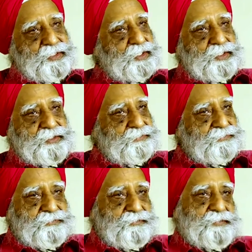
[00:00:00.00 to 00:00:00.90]

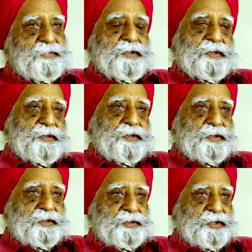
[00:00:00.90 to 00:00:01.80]

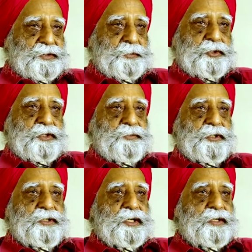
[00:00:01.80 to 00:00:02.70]
and admitted
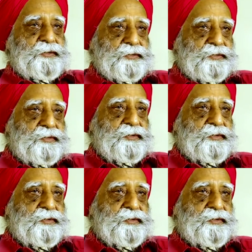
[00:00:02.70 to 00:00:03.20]
me and